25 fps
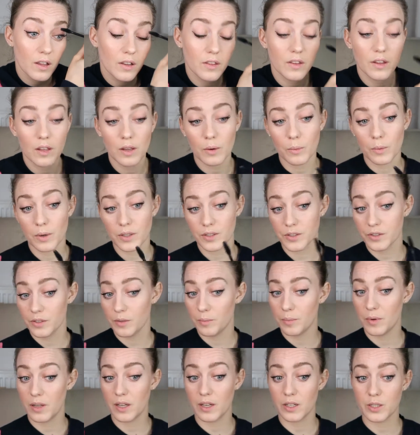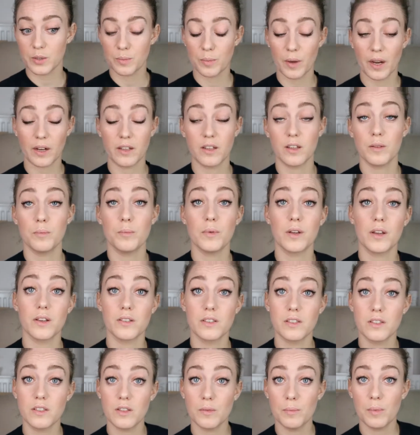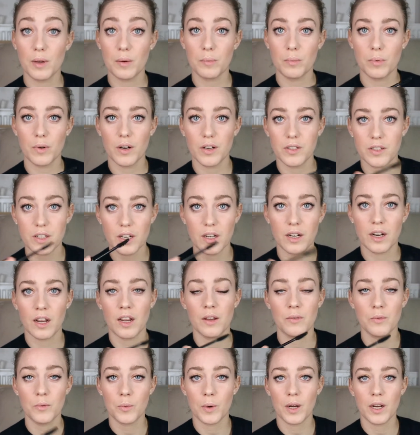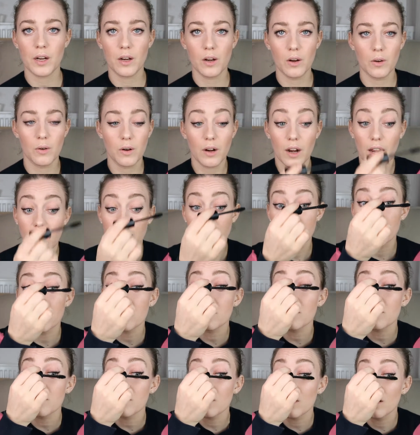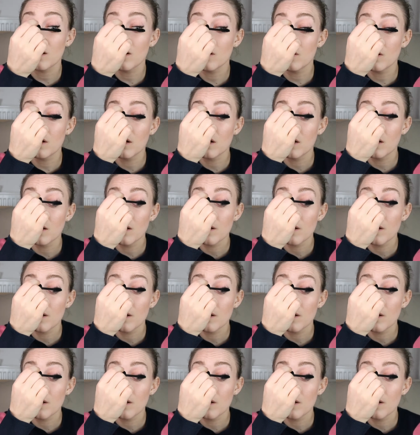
That was to be expected because it's a big brush and I have quite long lashes, so